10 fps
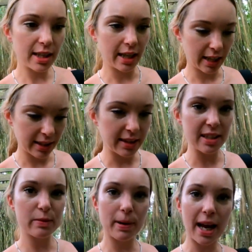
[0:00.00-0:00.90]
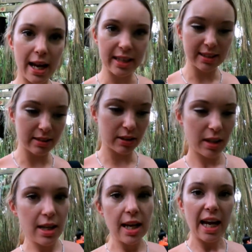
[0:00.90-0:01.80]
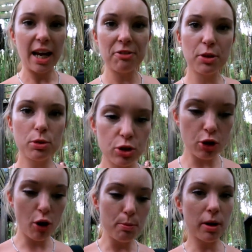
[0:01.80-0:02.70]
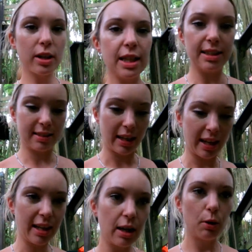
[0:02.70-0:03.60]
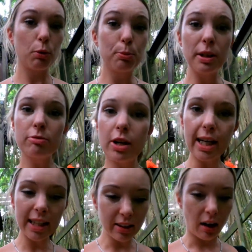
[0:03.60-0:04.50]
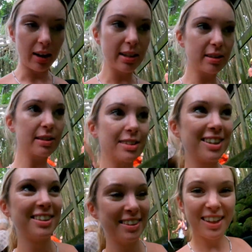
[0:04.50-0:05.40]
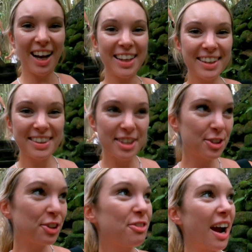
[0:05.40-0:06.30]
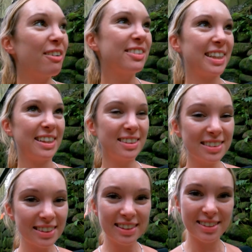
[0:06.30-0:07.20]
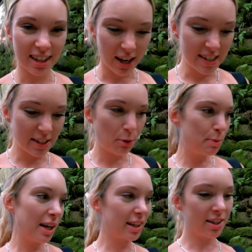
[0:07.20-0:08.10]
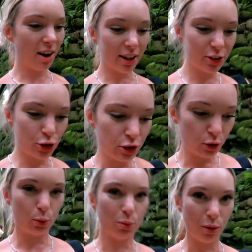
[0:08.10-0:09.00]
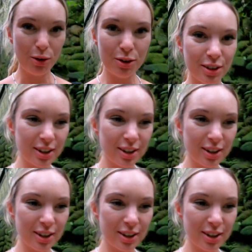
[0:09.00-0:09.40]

think this place, if there was no monkeys here, would be really nice. Like, the surroundings is nice. It would be like a nice jungle walk.